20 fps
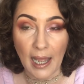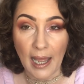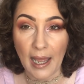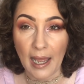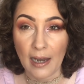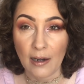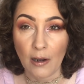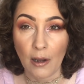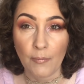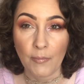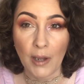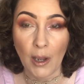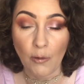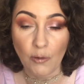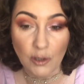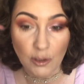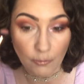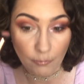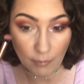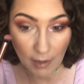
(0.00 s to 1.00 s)
and I'm
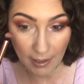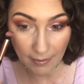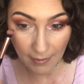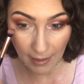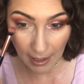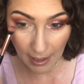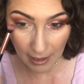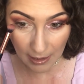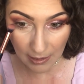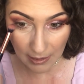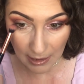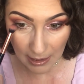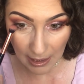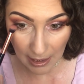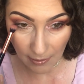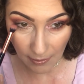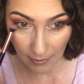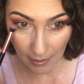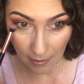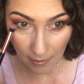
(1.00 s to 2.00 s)
going to run that
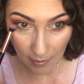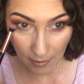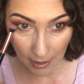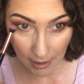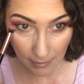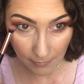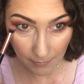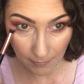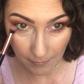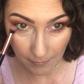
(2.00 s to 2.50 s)
underneath the eye.